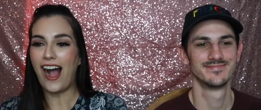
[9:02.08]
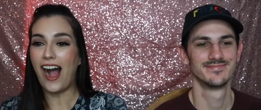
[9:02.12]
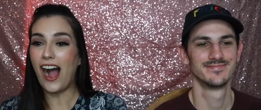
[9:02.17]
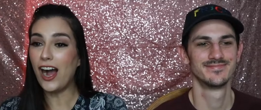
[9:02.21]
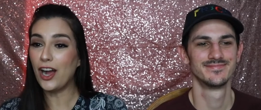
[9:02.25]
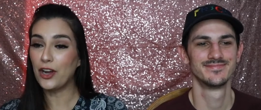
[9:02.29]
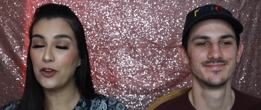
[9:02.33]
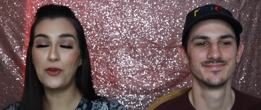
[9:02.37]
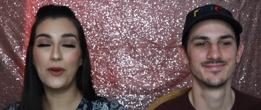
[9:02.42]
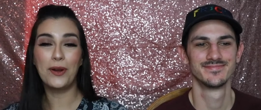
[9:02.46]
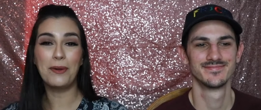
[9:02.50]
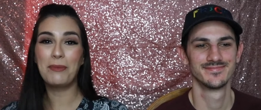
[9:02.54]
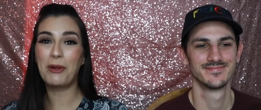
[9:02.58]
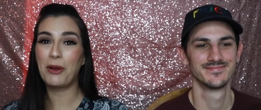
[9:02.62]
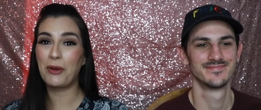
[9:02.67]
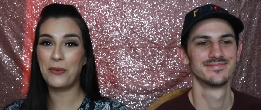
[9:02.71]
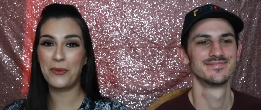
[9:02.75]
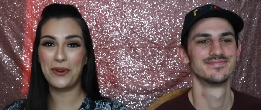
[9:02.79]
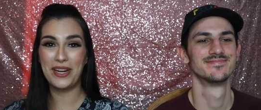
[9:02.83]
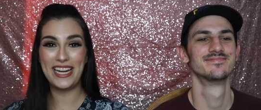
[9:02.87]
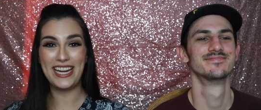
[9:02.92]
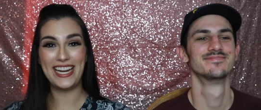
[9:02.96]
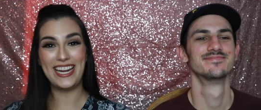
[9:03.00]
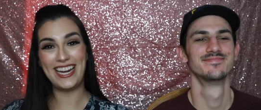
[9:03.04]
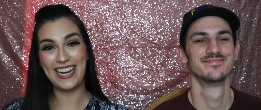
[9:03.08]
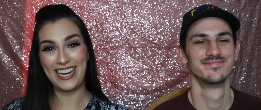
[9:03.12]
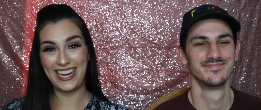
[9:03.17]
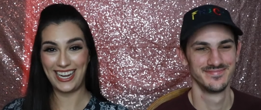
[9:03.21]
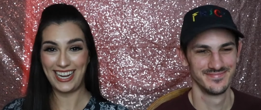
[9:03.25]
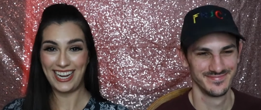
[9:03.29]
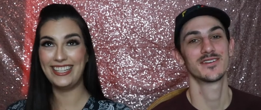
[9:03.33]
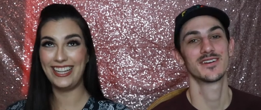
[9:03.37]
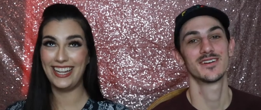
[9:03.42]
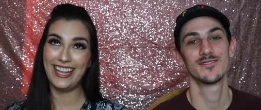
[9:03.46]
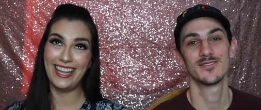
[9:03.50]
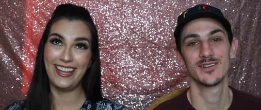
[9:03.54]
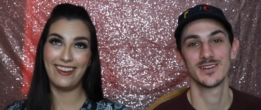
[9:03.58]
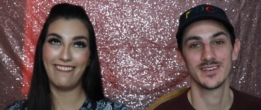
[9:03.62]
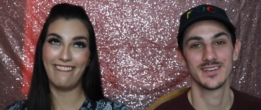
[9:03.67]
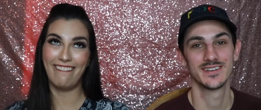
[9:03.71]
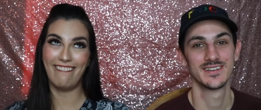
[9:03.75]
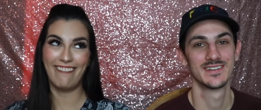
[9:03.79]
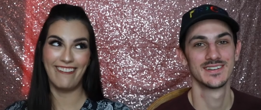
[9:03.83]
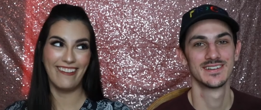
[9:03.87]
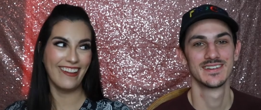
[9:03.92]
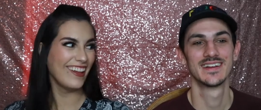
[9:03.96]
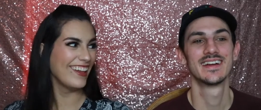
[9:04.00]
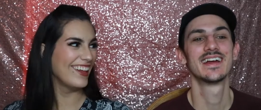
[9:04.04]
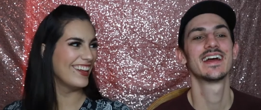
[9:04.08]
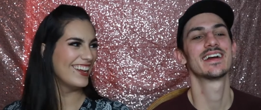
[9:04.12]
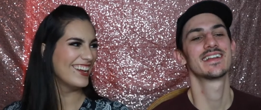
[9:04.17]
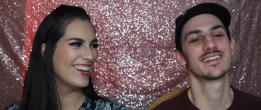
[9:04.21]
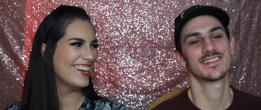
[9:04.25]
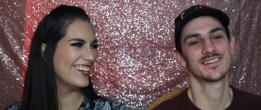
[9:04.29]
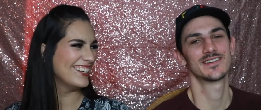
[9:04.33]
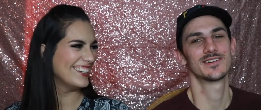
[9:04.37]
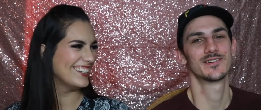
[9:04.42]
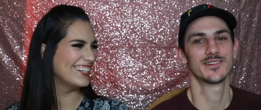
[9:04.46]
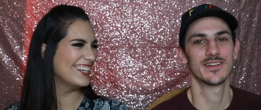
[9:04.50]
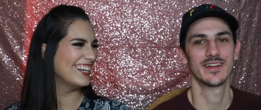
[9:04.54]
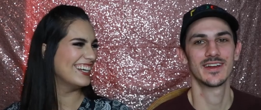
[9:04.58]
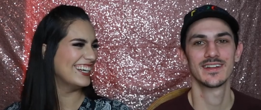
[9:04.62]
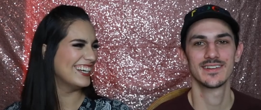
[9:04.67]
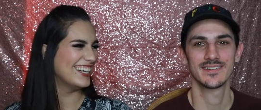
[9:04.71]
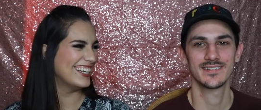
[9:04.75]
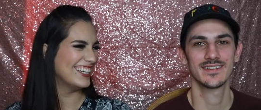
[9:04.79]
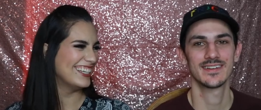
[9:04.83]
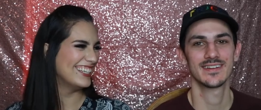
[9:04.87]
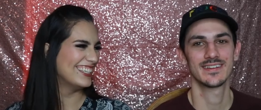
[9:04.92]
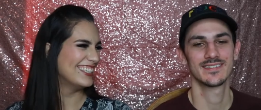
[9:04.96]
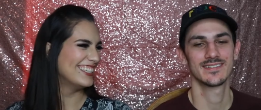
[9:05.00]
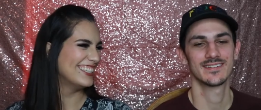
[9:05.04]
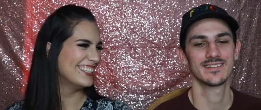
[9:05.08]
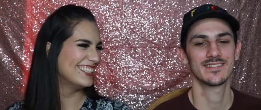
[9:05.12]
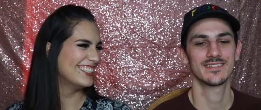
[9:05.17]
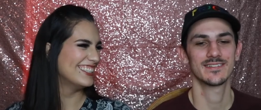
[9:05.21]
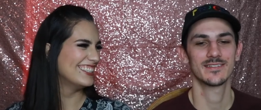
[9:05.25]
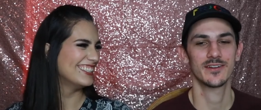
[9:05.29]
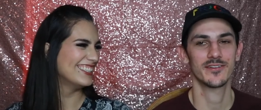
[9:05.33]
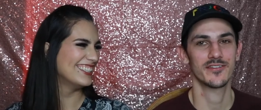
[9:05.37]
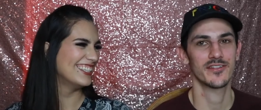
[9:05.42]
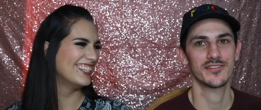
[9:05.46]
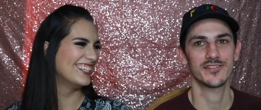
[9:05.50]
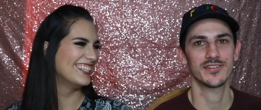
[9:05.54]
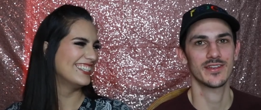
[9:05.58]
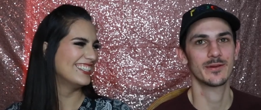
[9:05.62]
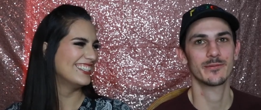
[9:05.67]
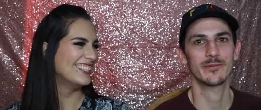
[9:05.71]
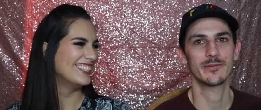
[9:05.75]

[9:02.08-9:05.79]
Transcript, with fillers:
Speaker 1: Aquamarine. Favorite. Peel.
Speaker 2: They're the same.